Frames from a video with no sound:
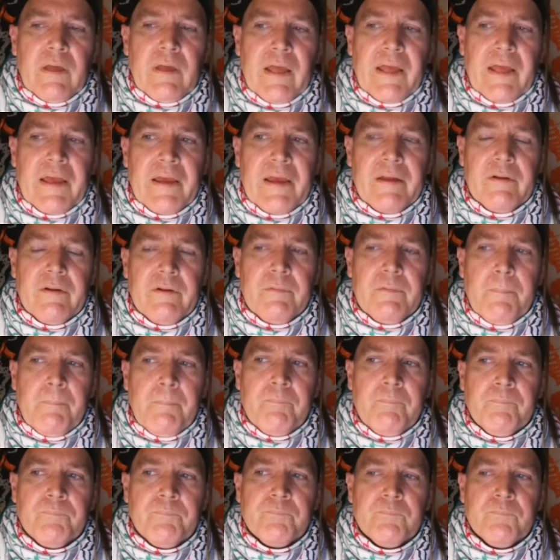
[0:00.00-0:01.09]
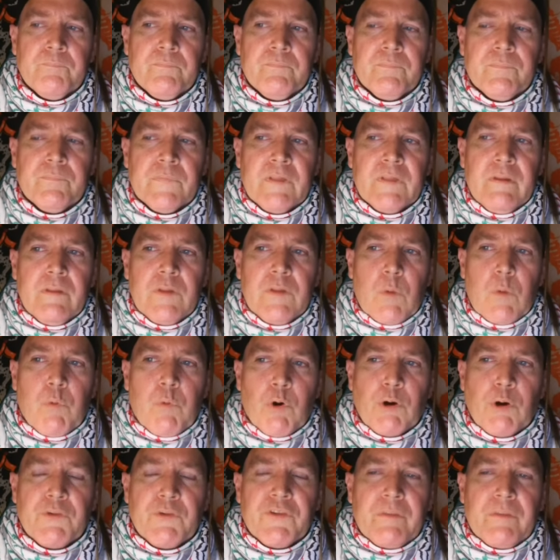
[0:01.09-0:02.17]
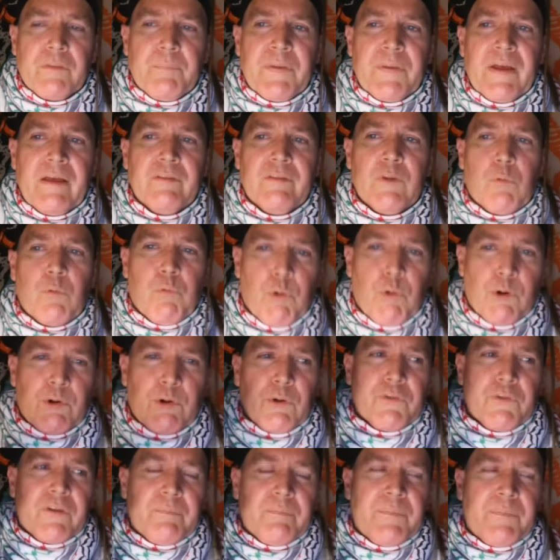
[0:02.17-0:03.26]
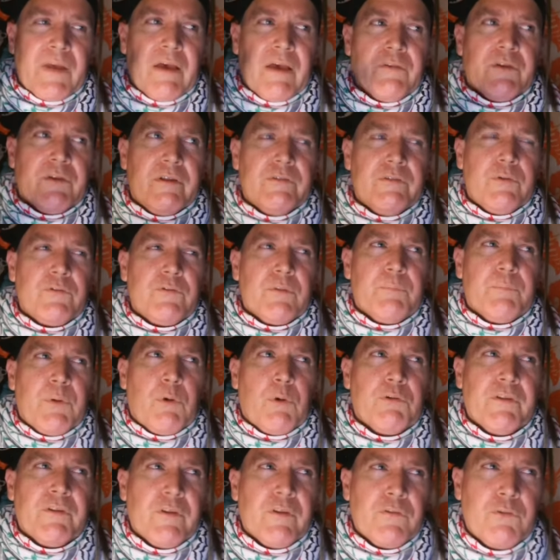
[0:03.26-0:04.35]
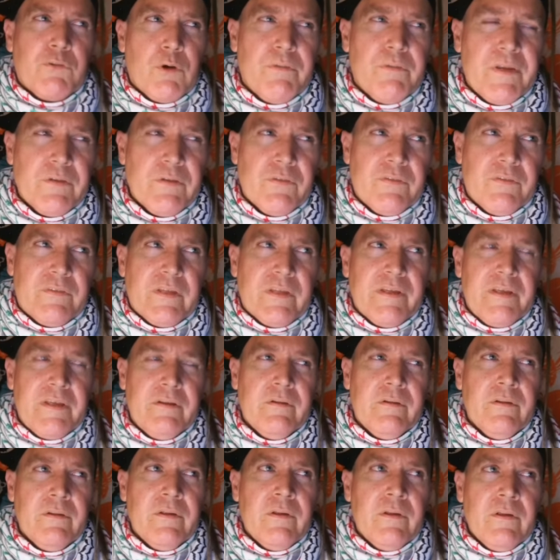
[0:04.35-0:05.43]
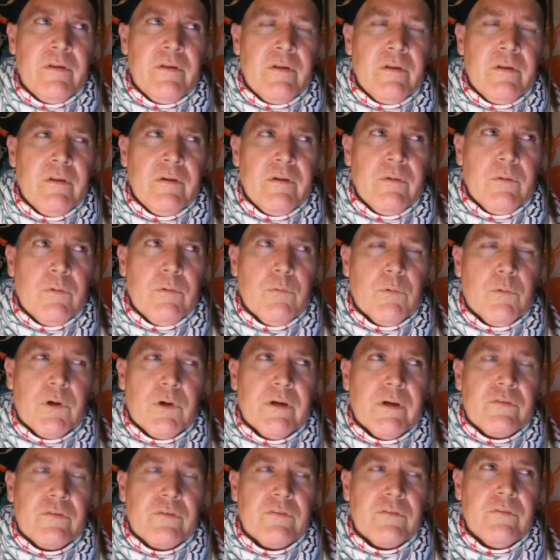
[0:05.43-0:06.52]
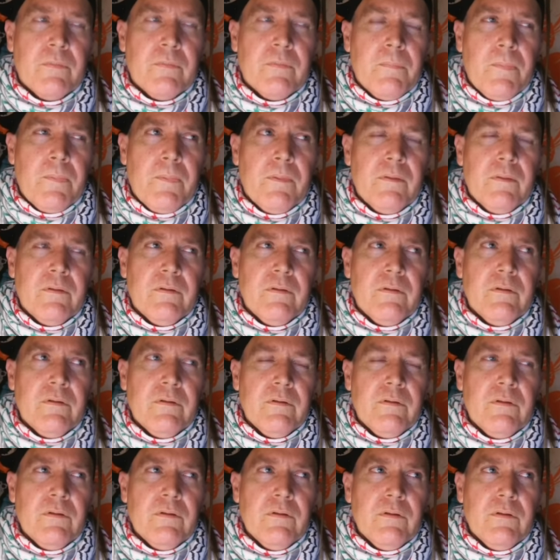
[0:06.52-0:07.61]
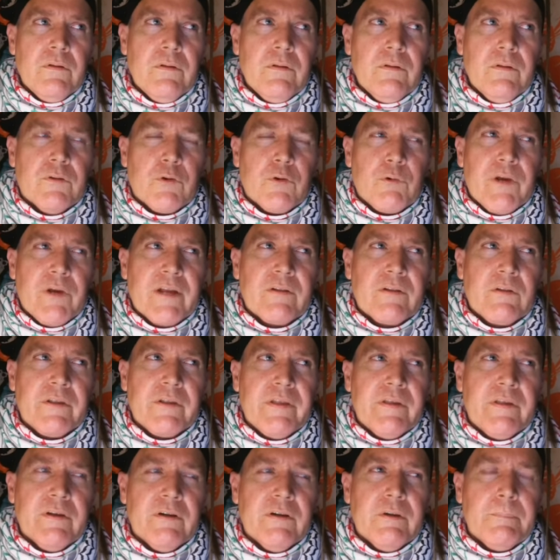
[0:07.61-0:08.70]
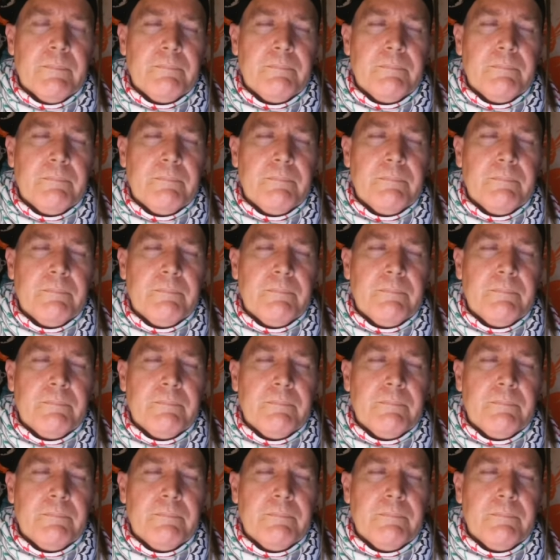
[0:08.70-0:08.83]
and the workers and peasants, who supposedly the Soviet state was directly